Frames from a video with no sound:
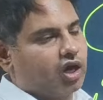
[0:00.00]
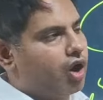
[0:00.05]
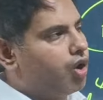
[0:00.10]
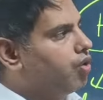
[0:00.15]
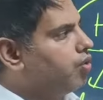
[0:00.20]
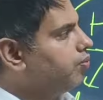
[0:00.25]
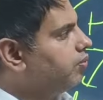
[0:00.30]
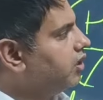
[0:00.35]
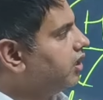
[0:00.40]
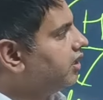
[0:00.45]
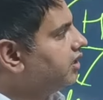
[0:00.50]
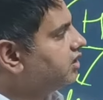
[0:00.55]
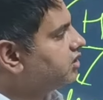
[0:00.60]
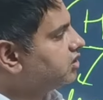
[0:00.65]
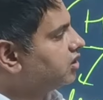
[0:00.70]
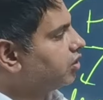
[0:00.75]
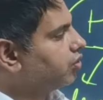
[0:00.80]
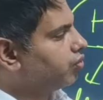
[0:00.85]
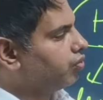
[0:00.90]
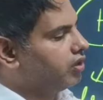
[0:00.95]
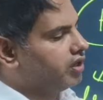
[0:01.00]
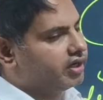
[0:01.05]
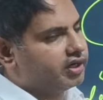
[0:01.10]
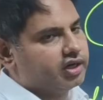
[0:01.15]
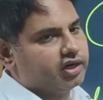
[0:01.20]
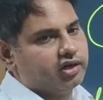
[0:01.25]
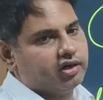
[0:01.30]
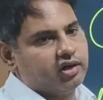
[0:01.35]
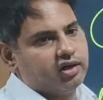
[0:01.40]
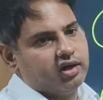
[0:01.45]
how blood is
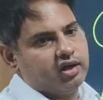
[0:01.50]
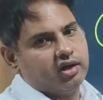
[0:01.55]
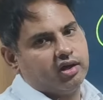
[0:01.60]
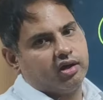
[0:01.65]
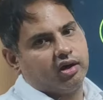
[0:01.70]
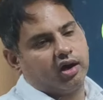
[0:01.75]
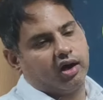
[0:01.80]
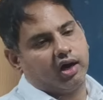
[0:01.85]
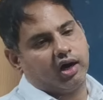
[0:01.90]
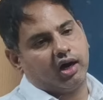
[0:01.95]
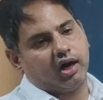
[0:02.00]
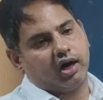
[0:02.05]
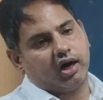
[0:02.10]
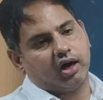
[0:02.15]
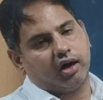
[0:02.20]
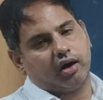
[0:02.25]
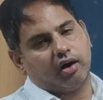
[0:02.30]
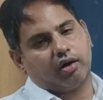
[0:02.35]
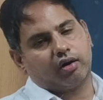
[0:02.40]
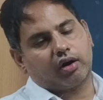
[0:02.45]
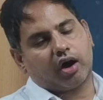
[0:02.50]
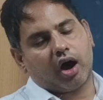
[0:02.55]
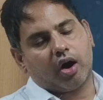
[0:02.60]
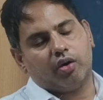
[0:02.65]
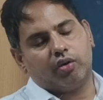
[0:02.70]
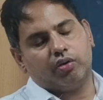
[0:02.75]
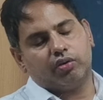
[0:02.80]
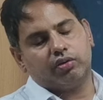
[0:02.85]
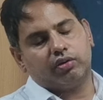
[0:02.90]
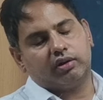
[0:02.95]
circulated or
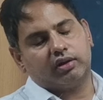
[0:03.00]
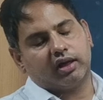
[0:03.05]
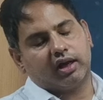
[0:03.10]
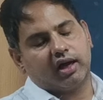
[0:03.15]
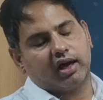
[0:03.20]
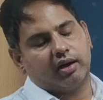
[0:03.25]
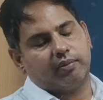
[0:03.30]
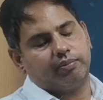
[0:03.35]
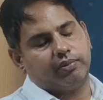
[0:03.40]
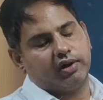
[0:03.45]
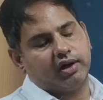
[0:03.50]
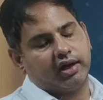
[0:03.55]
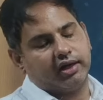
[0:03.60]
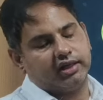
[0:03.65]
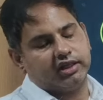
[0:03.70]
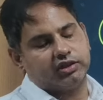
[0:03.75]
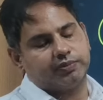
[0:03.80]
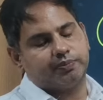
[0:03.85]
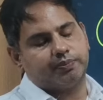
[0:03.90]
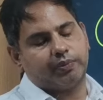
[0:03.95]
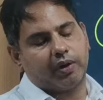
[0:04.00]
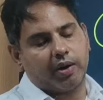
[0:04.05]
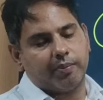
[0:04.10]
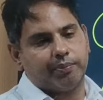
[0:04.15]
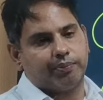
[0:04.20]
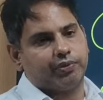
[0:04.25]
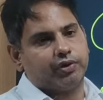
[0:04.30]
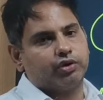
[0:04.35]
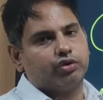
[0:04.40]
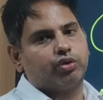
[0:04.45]
how the blood is
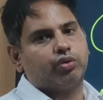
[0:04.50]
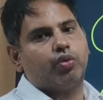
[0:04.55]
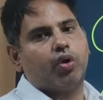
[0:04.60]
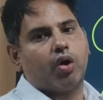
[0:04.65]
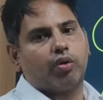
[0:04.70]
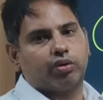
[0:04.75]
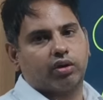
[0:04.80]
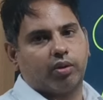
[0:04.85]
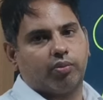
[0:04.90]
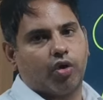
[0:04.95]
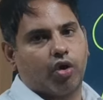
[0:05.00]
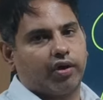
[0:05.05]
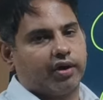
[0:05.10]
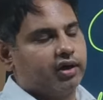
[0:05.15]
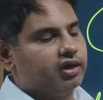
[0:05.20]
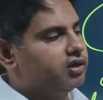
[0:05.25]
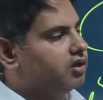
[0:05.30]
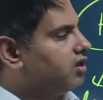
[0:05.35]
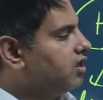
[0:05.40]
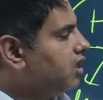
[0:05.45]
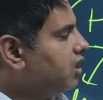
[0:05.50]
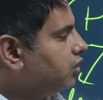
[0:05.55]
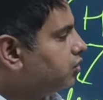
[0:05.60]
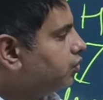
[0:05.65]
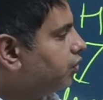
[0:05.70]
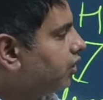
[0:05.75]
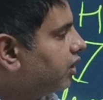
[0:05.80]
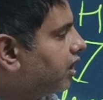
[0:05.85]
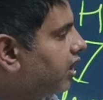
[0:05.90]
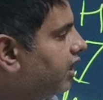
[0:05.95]
pumped throughout the body.
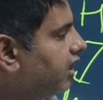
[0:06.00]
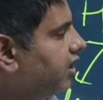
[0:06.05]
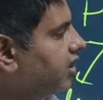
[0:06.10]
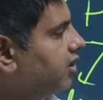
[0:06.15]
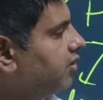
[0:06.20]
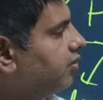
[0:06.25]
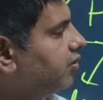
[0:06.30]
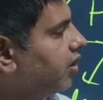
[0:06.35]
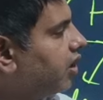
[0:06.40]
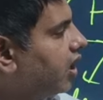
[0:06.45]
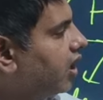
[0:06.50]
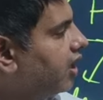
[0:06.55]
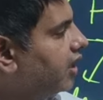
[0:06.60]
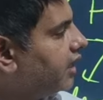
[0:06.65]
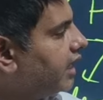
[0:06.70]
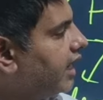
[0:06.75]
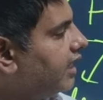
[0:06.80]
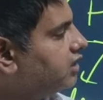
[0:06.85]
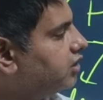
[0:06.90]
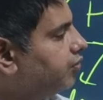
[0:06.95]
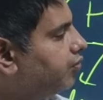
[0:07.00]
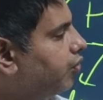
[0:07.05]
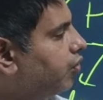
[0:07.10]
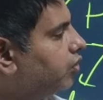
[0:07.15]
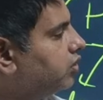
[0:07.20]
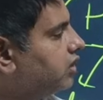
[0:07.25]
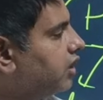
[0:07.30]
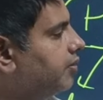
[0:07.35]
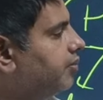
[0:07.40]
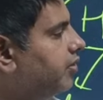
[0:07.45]
So again, heart has a
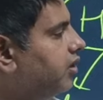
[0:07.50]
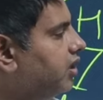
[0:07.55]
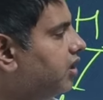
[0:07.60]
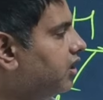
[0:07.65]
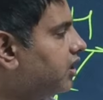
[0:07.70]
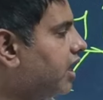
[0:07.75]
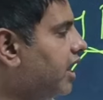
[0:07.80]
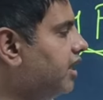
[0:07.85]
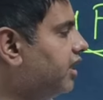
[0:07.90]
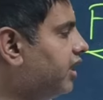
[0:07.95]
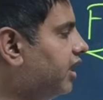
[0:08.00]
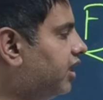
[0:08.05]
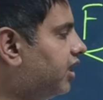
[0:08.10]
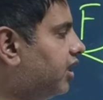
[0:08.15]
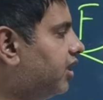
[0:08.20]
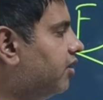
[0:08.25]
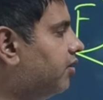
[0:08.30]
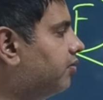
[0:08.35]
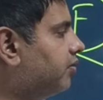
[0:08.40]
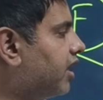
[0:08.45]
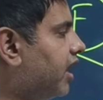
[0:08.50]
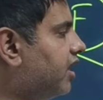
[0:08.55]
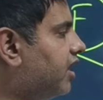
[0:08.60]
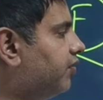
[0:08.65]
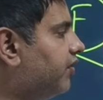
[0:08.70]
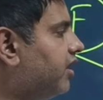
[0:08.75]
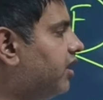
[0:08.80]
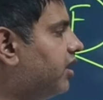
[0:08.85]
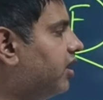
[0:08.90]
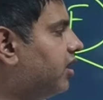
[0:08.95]
4 chamber: right atrium, right
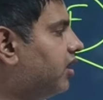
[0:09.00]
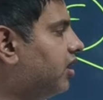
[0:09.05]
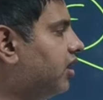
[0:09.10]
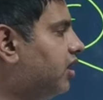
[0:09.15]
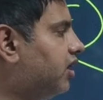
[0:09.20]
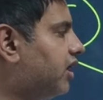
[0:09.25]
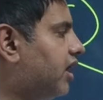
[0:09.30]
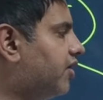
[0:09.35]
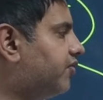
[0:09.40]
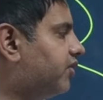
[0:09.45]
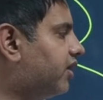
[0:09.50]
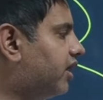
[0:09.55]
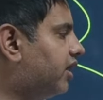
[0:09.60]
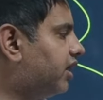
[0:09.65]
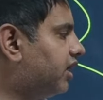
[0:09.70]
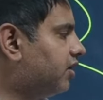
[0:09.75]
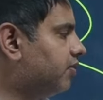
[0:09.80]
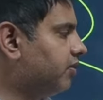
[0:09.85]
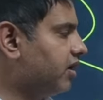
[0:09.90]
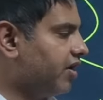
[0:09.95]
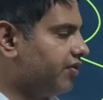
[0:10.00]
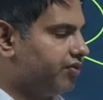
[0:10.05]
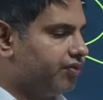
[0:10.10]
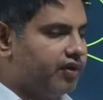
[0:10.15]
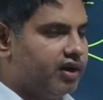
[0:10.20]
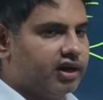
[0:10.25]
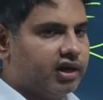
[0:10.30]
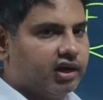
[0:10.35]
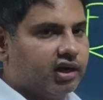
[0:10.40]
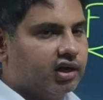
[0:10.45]
ventricle, left atrium, left
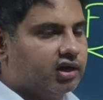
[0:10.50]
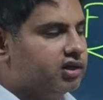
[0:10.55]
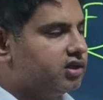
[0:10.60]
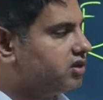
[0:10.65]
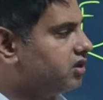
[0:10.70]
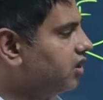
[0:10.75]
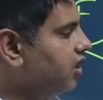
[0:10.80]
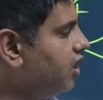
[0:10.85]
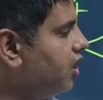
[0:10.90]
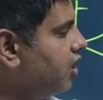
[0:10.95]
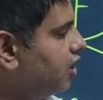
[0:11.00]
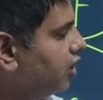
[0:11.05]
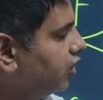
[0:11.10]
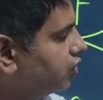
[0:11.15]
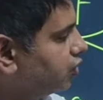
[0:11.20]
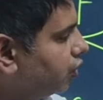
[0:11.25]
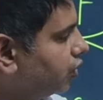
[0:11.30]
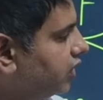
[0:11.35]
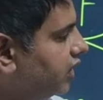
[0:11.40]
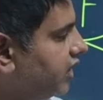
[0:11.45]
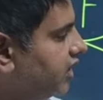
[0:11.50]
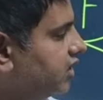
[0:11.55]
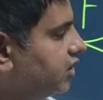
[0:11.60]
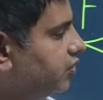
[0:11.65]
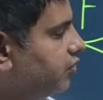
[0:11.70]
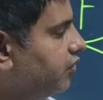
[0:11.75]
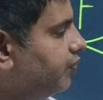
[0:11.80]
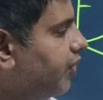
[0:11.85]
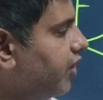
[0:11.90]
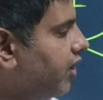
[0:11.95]
ventricles. So
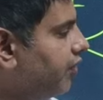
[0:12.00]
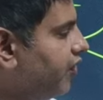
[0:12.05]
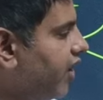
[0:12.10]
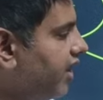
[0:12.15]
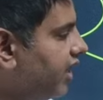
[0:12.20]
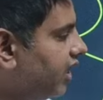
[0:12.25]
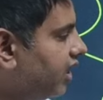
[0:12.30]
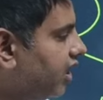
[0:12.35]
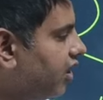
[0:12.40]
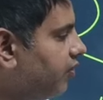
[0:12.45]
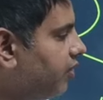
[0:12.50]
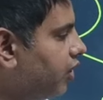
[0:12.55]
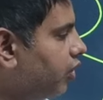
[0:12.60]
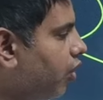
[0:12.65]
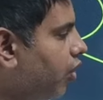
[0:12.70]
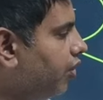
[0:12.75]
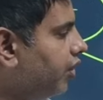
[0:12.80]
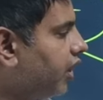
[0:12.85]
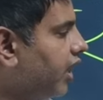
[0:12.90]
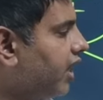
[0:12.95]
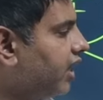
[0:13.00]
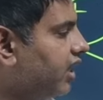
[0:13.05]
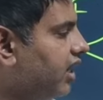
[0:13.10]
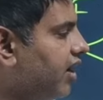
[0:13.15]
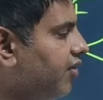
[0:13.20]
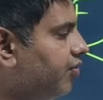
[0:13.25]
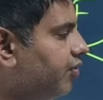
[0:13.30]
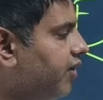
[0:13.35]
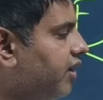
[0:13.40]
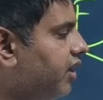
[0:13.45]
this ventricle will contract,
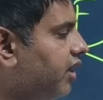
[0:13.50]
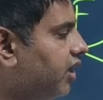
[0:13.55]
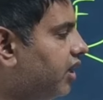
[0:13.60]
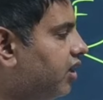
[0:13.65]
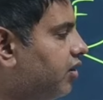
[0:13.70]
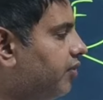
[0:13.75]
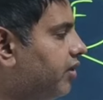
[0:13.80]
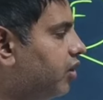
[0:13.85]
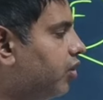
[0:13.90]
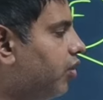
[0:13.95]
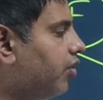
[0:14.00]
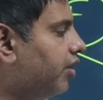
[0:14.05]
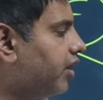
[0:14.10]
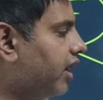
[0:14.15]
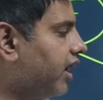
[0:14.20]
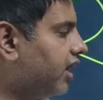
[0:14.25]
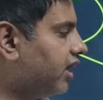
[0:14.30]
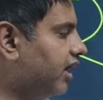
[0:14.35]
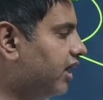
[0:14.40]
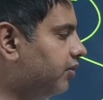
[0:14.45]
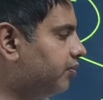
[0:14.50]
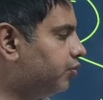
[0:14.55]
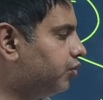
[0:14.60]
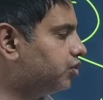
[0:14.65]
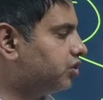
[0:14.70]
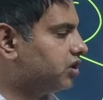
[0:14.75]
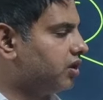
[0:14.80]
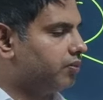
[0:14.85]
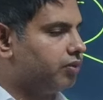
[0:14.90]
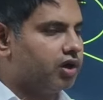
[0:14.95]
left ventricle will contract and
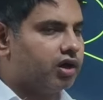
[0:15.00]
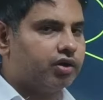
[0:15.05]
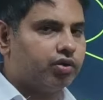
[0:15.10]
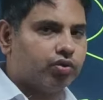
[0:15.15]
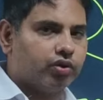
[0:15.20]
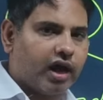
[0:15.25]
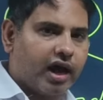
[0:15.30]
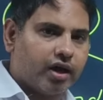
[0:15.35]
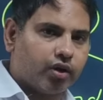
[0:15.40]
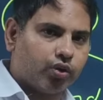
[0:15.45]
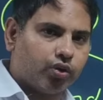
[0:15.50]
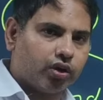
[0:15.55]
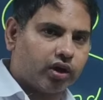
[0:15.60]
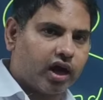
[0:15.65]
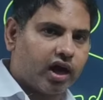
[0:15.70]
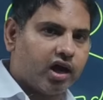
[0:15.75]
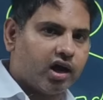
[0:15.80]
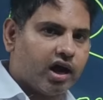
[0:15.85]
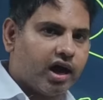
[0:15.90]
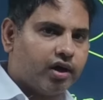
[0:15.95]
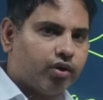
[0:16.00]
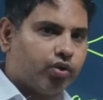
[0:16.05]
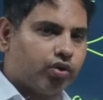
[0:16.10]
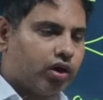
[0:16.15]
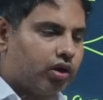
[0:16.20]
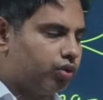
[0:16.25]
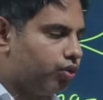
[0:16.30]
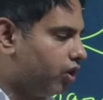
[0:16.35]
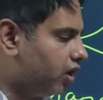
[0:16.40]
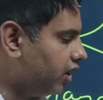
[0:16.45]
push the blood to the aorta,
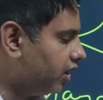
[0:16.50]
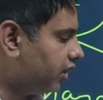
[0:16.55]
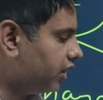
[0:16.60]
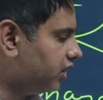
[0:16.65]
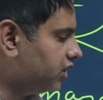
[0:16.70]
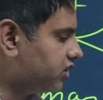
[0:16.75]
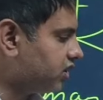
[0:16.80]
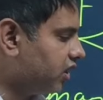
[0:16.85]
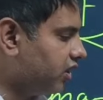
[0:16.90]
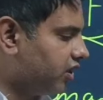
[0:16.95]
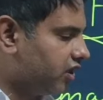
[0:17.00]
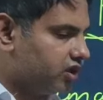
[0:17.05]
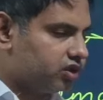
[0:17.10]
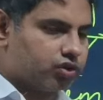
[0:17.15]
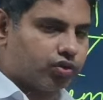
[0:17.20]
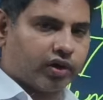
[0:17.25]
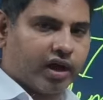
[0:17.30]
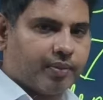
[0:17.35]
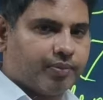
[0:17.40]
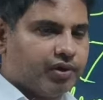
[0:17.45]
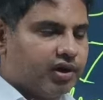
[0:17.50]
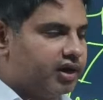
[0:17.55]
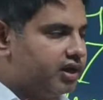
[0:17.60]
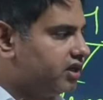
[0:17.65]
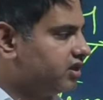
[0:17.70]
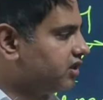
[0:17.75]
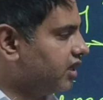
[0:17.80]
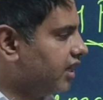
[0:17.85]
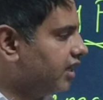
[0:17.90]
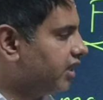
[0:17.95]
aorta to arteries, arteries to
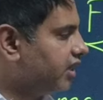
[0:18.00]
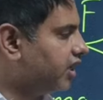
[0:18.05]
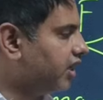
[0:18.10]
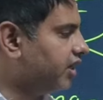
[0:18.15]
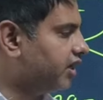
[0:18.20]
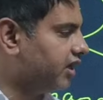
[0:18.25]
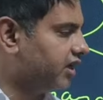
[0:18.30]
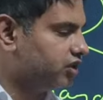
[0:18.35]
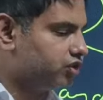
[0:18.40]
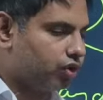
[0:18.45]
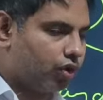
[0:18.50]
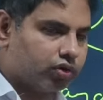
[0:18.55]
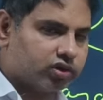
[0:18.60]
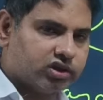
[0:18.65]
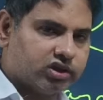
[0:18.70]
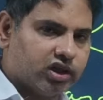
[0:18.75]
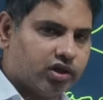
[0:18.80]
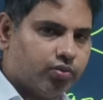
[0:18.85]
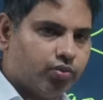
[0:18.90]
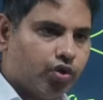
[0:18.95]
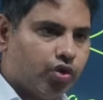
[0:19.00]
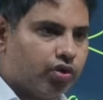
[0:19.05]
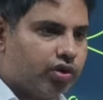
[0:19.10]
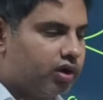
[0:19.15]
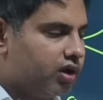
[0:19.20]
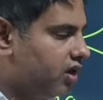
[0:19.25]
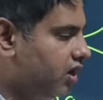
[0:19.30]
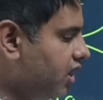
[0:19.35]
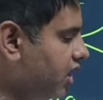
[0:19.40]
capillaries, and it contains oxygen more.